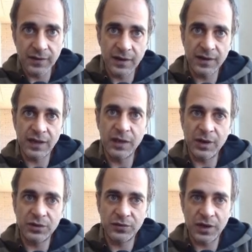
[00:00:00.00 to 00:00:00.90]
Yeah, they came
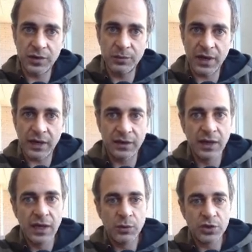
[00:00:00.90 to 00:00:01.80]
out very bad,
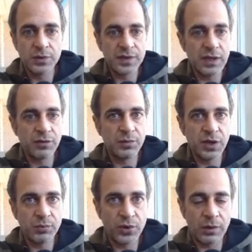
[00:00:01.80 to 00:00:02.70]
which means they have a
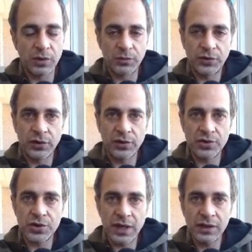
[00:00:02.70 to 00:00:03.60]
big problem. So they're
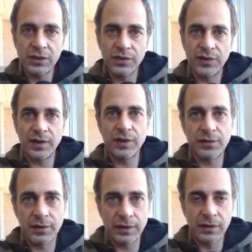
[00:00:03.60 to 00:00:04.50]
trying to use
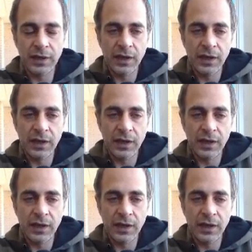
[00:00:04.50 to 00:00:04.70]
Israel